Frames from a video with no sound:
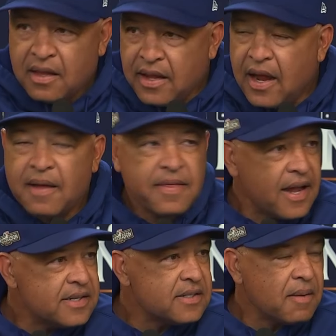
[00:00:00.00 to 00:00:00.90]
Yeah,
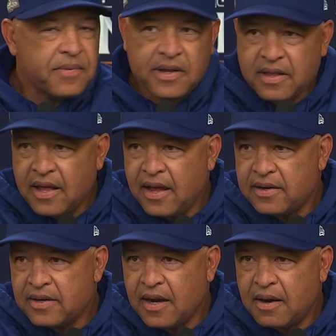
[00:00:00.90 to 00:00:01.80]
that's something
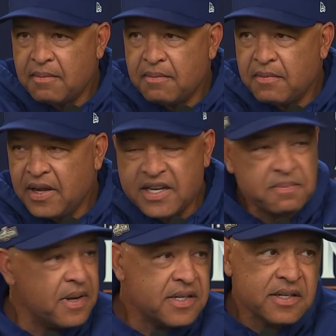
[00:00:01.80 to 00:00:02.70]
that
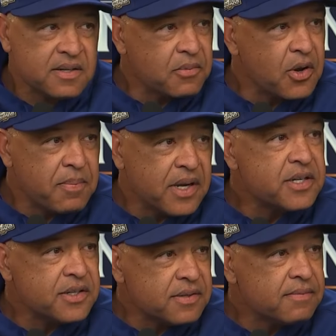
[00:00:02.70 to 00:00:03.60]
he's missing some good
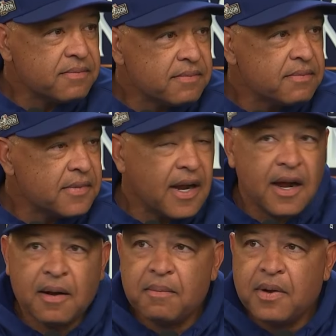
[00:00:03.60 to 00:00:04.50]
pitches.
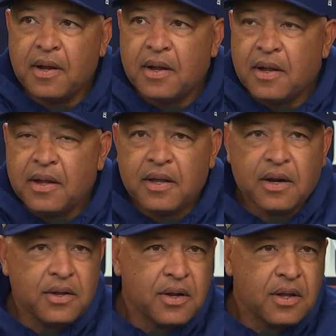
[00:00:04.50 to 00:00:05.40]

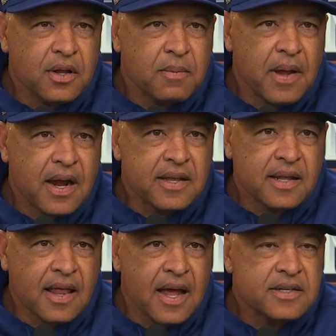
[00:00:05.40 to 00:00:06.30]
You can look back at
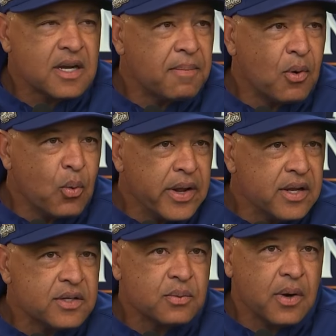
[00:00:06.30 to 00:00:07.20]
the last couple
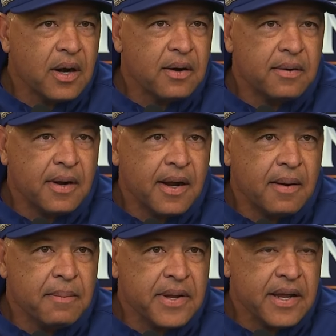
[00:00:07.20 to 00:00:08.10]
weeks
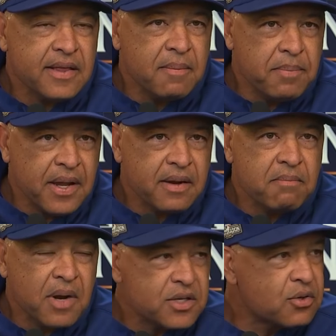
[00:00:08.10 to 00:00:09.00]
where he had the
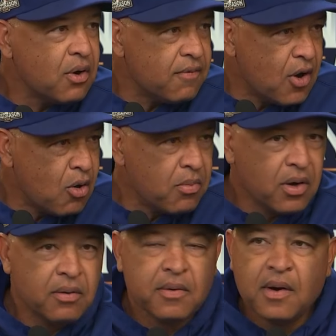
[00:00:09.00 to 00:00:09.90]
big Musgrove
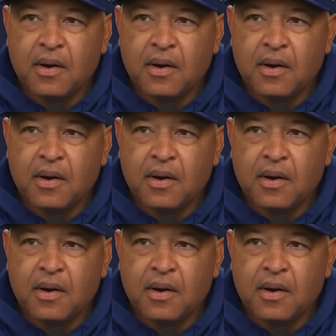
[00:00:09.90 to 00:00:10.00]
homer.